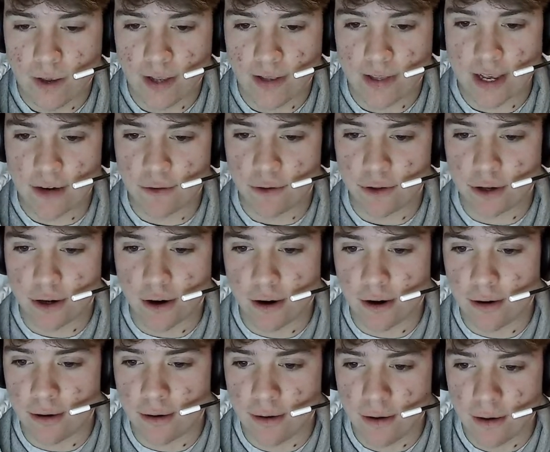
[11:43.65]
In that
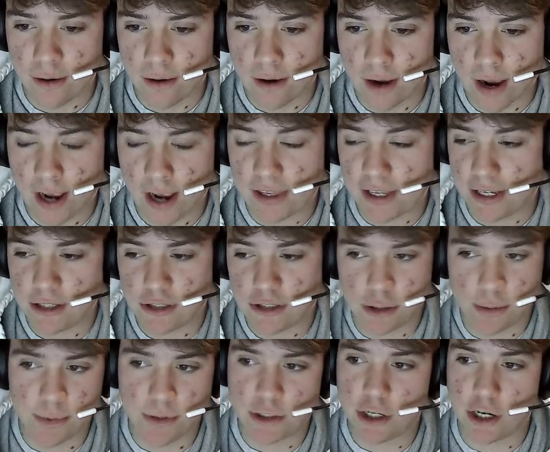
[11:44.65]
regard. I think a
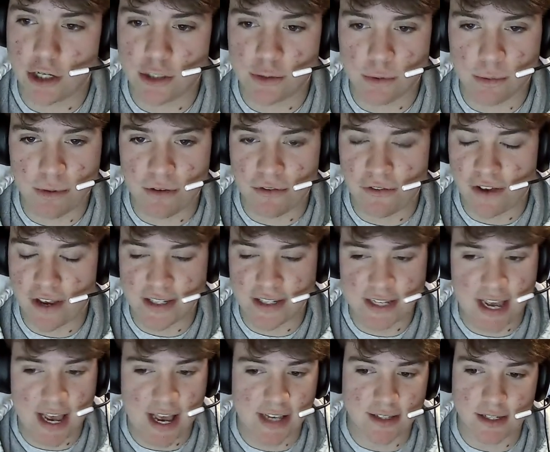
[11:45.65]
supercharger would be
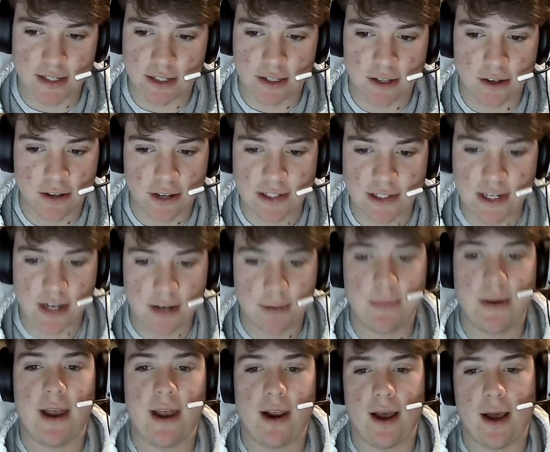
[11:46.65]
fantastic, though. That's not a
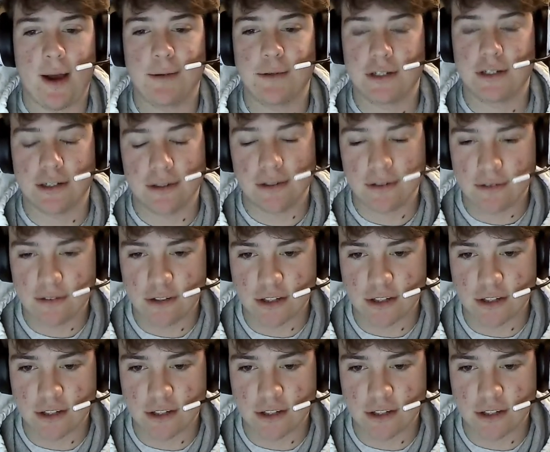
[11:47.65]
bad option.